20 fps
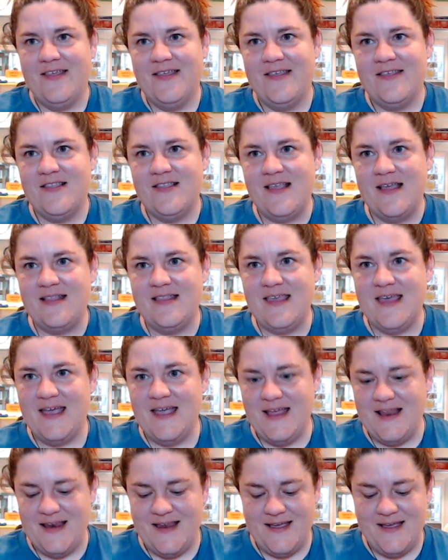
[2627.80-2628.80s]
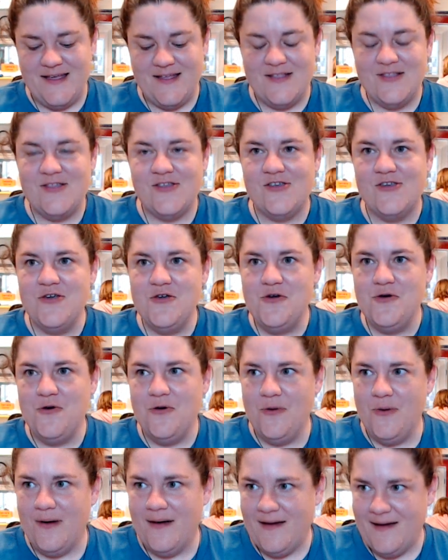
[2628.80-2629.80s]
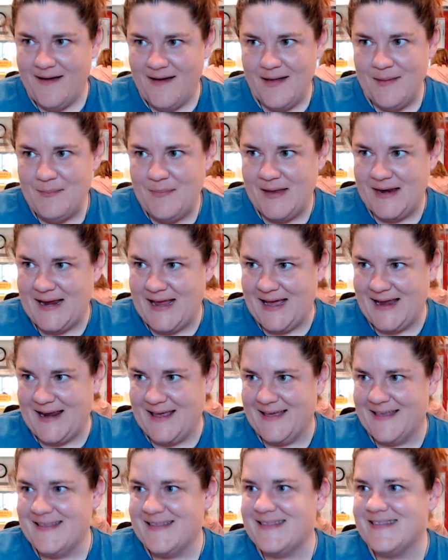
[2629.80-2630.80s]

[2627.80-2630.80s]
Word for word: sent in two bananas.